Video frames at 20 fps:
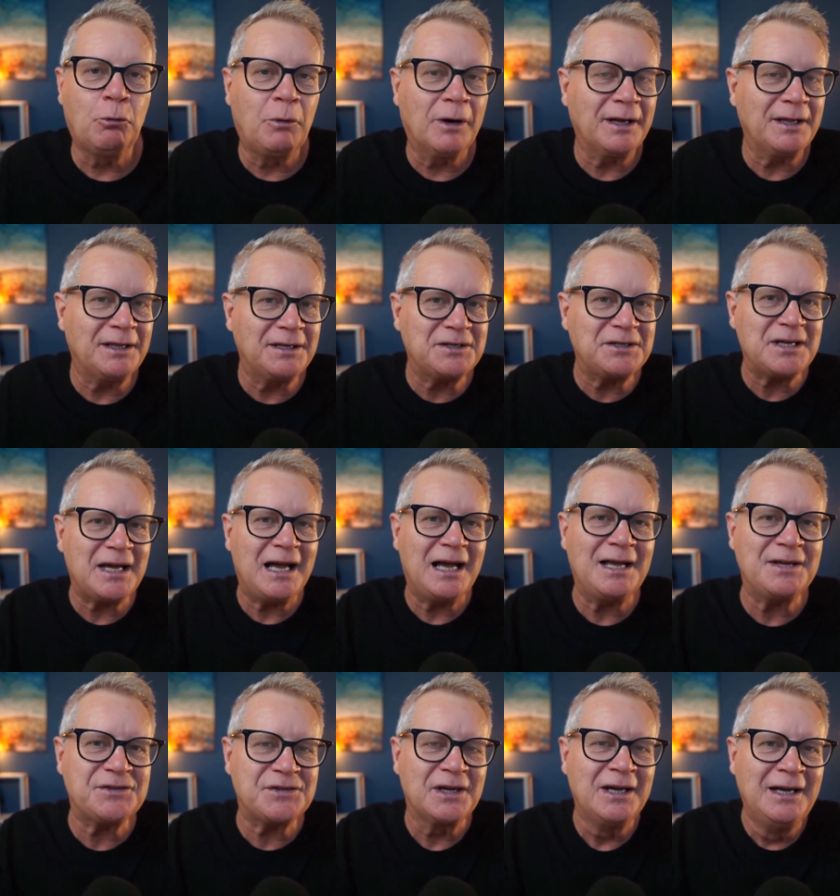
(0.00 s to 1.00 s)
one of the
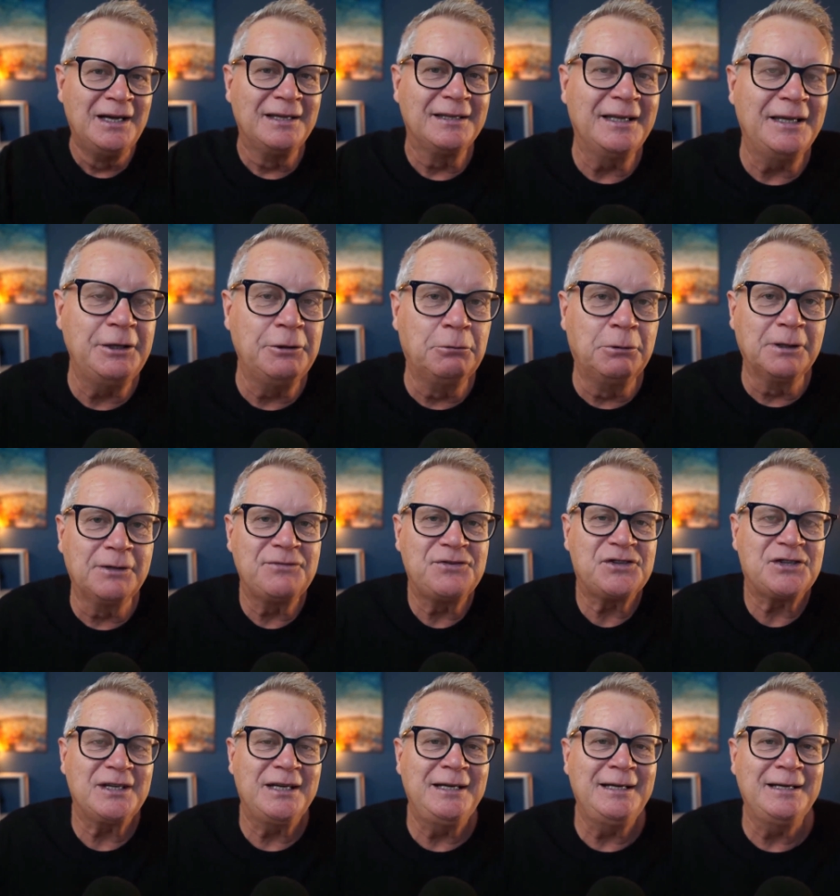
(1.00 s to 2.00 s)
tasks that you would have
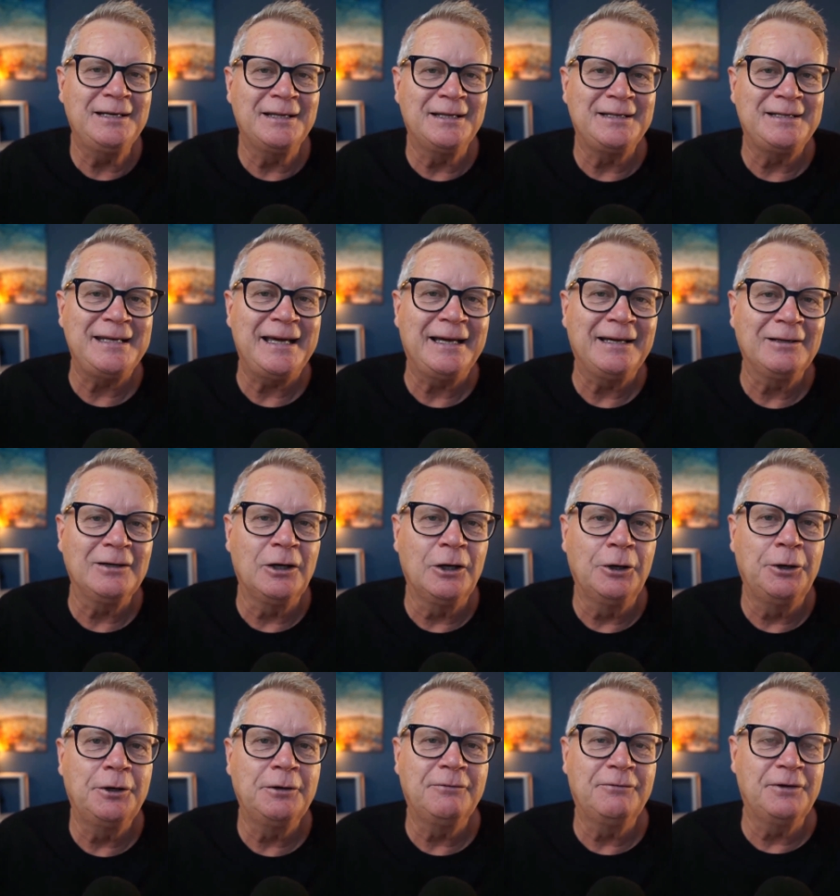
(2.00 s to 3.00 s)
seen in the
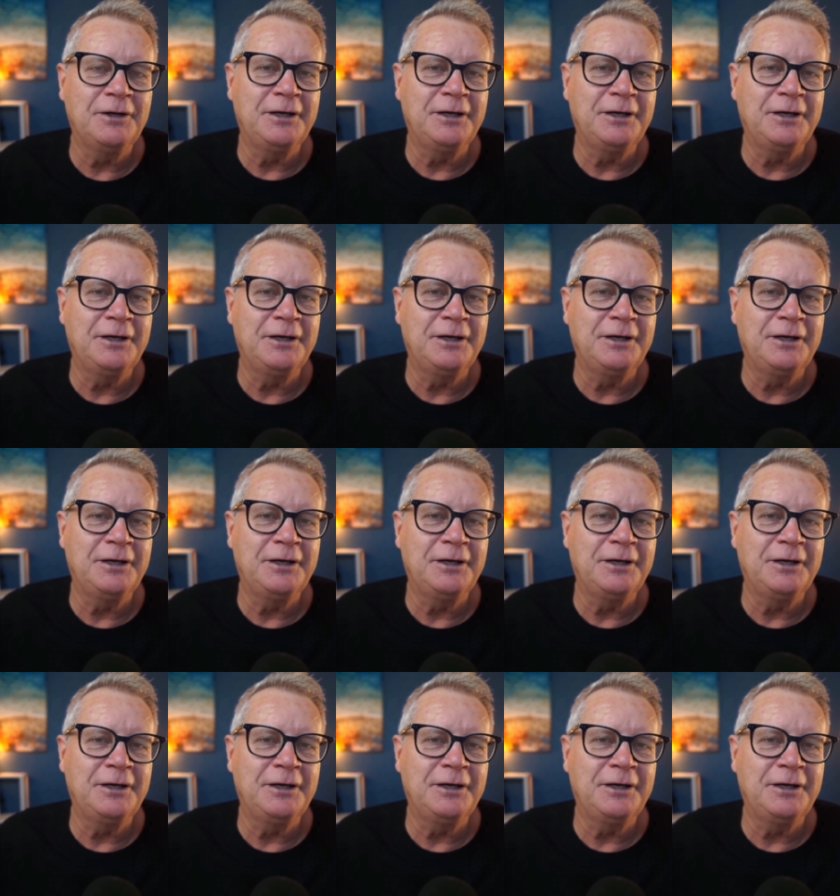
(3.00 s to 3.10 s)
download of